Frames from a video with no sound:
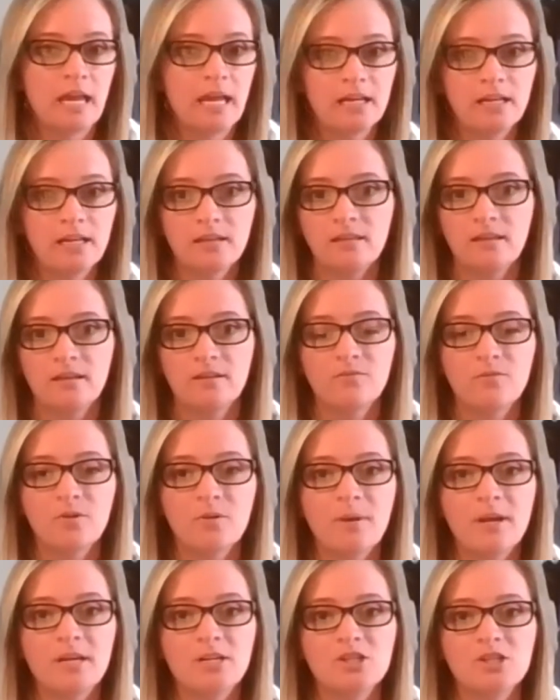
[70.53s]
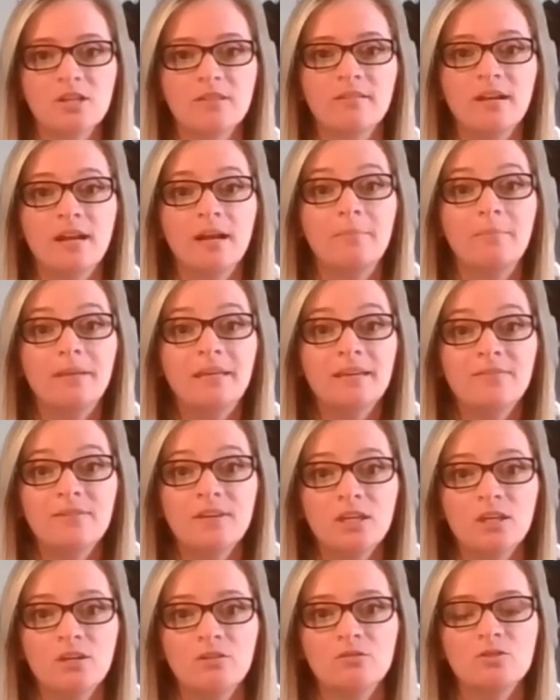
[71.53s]
any of the information that I'm
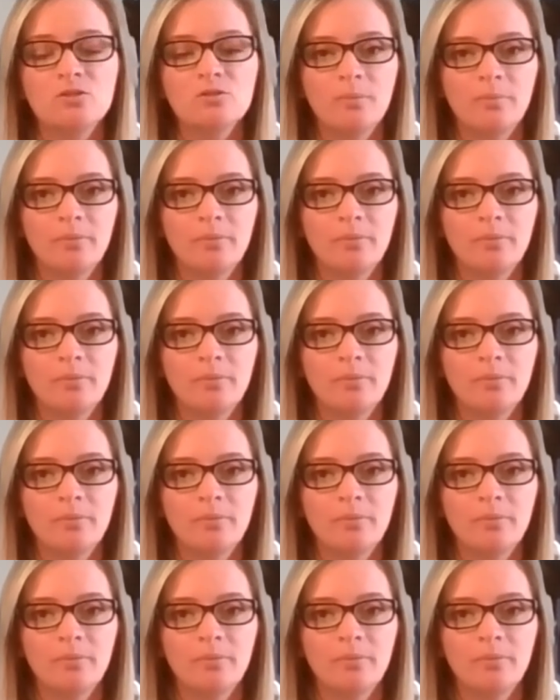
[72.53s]
giving you to